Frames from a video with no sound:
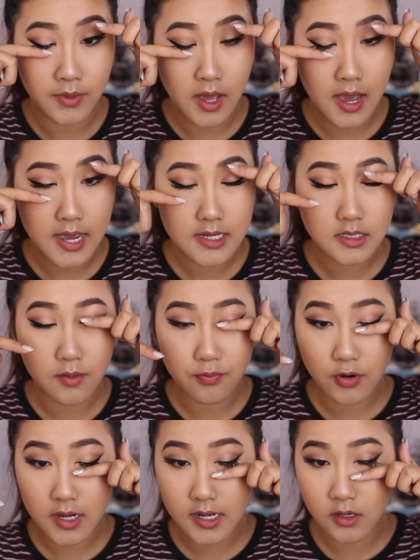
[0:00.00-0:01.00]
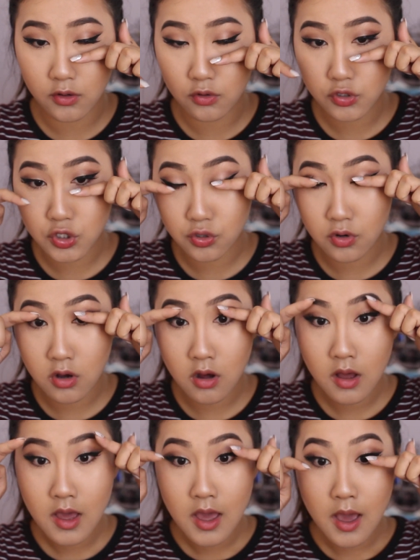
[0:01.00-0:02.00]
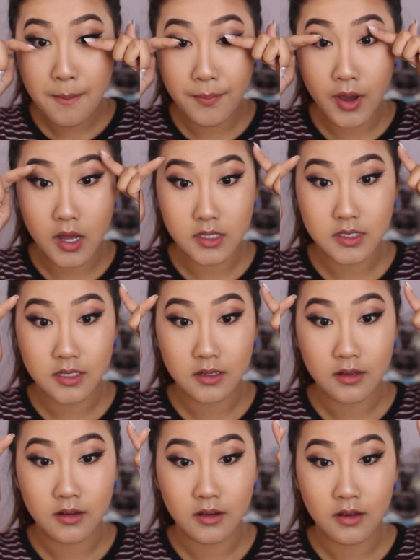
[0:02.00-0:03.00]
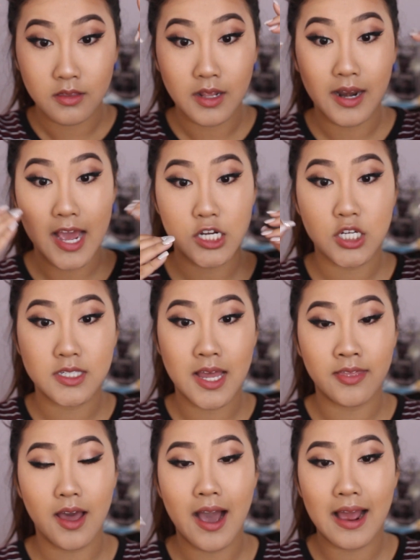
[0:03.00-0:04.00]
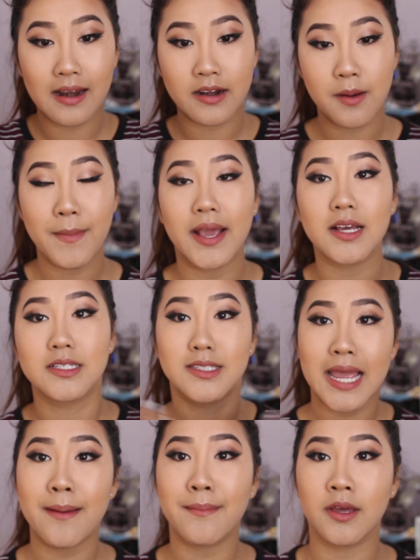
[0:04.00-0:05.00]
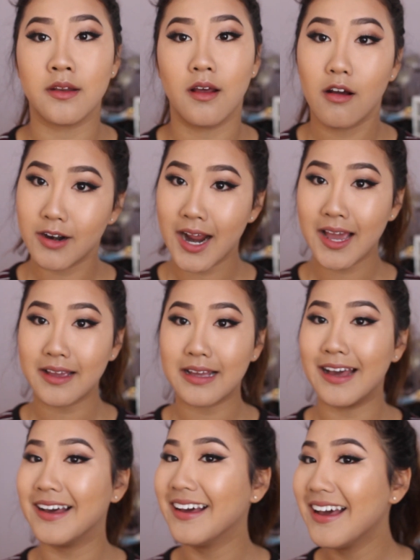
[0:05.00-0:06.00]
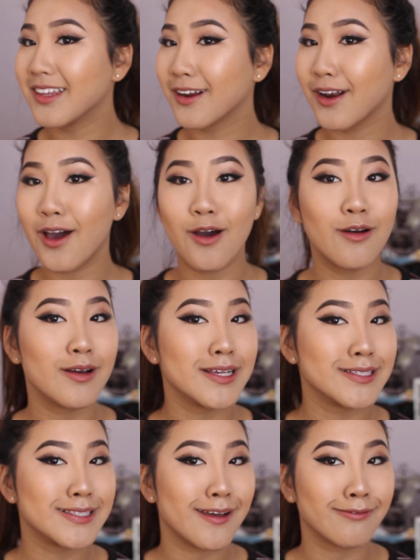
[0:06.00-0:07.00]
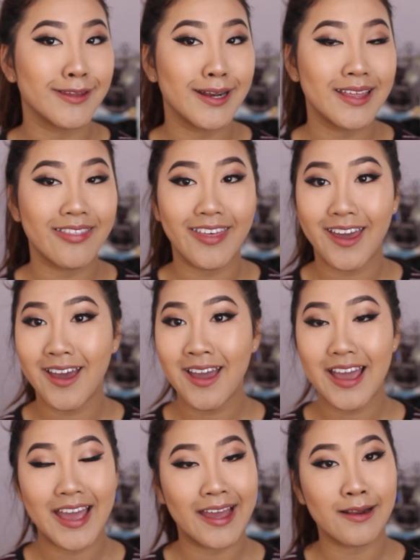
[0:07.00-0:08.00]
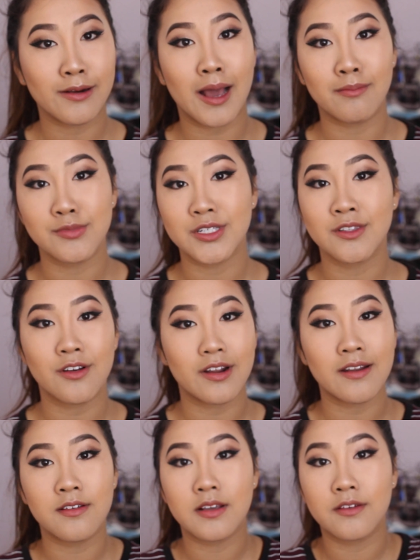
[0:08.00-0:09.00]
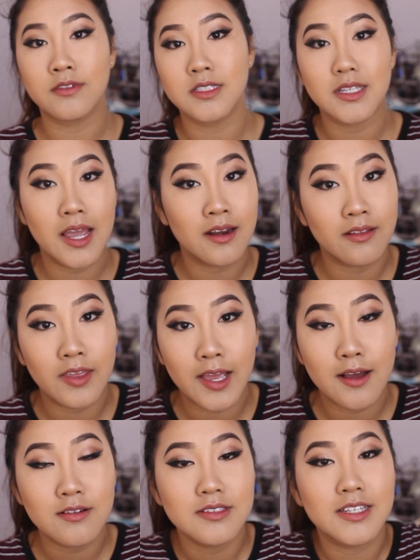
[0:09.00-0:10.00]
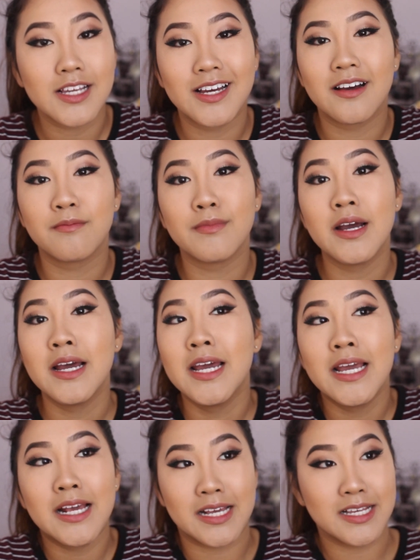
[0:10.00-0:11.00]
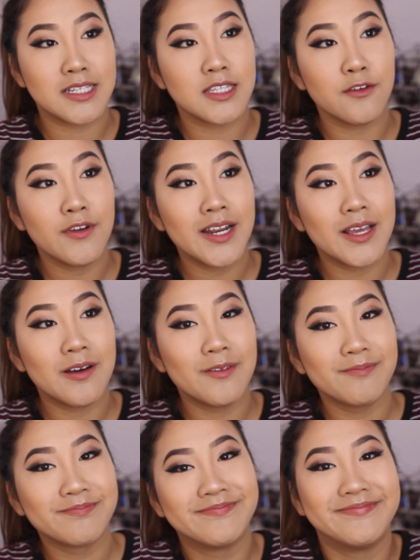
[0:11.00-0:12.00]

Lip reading: the eyes are pretty neutral, but the lashes and the eyeliner make a statement, alright? The glow is definitely there, and I'm just not gonna even say anything else. Here's the video.